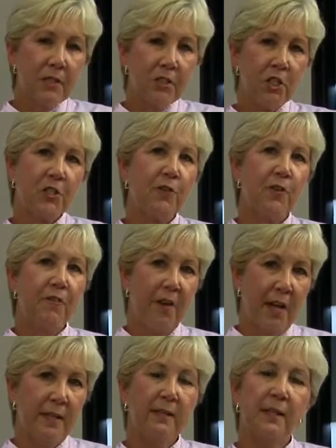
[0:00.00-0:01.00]
Just for
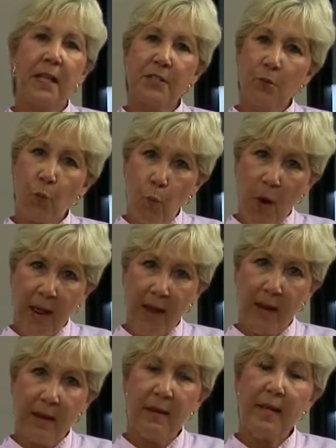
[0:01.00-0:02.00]
fun, let's
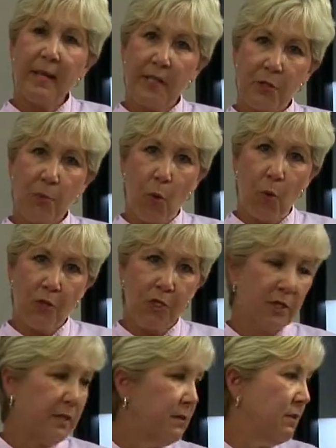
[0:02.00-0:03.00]
weigh each
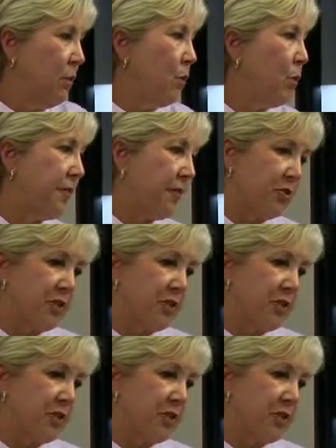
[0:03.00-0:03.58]
portion with our